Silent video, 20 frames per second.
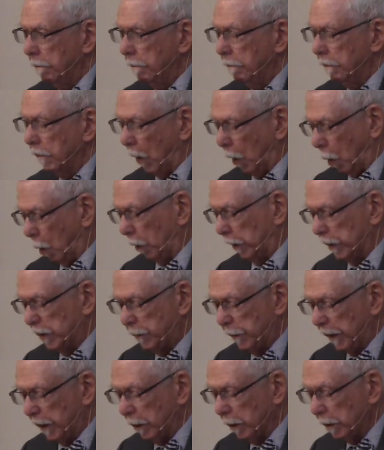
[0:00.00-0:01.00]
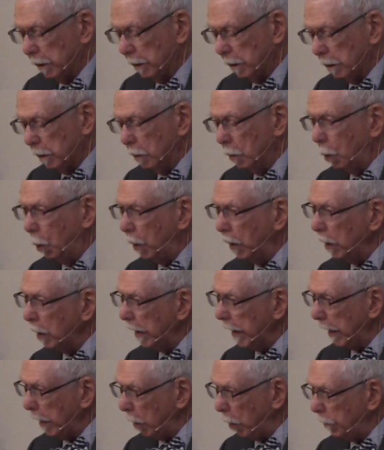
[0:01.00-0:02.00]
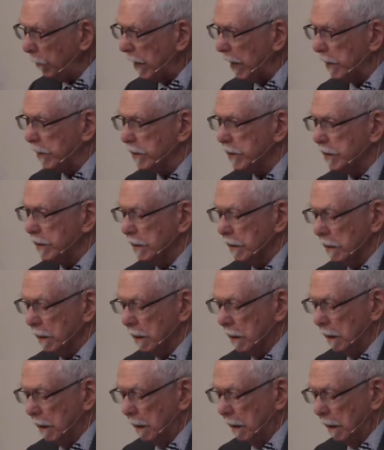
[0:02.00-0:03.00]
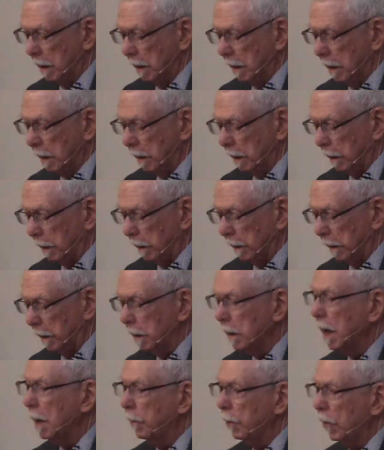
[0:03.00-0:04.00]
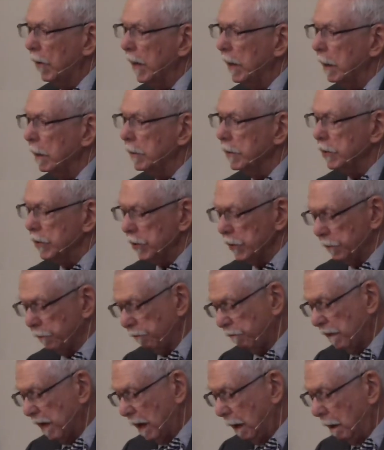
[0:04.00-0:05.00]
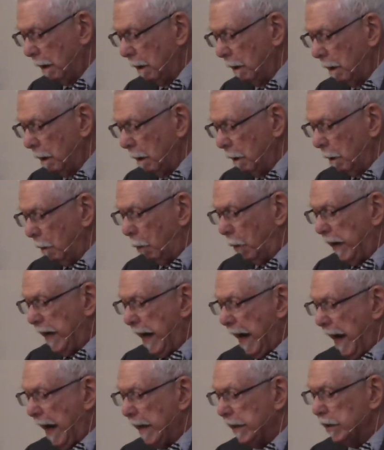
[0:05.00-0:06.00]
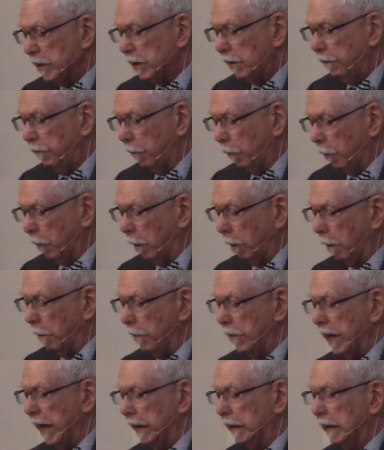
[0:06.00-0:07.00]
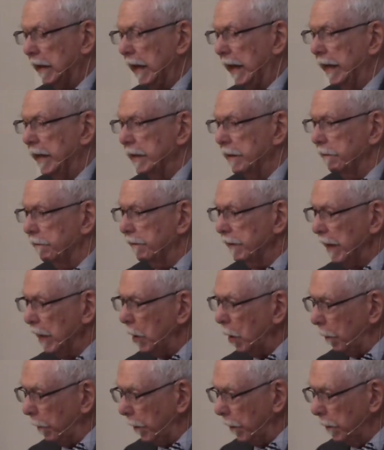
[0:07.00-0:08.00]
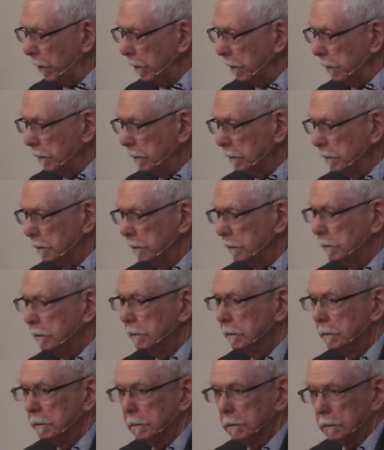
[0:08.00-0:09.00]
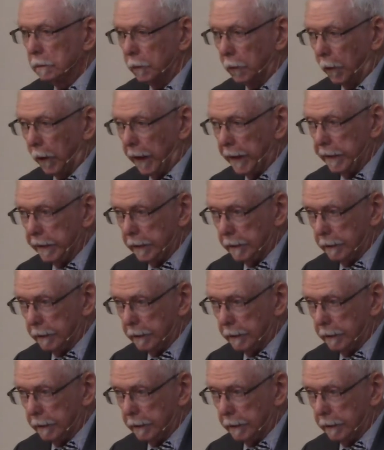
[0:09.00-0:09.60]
The Holy Spirit will help us. In our prayers, we asked for that kind of help, right?